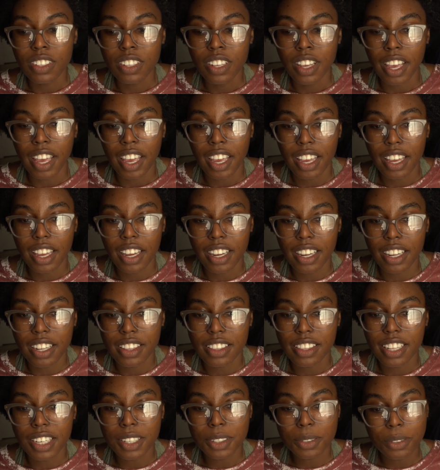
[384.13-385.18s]

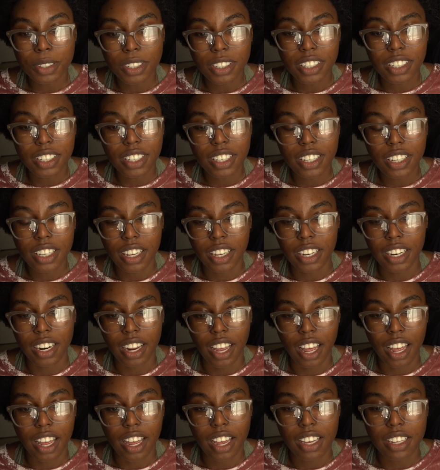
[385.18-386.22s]
And things were good.
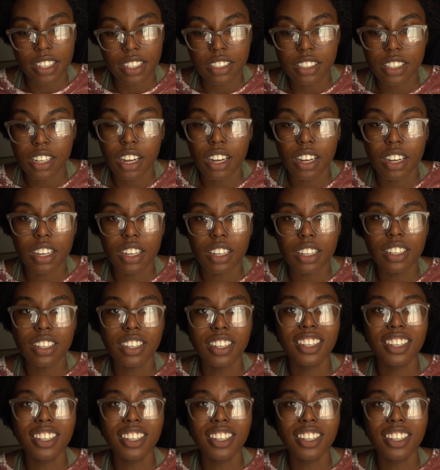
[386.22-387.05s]
I saw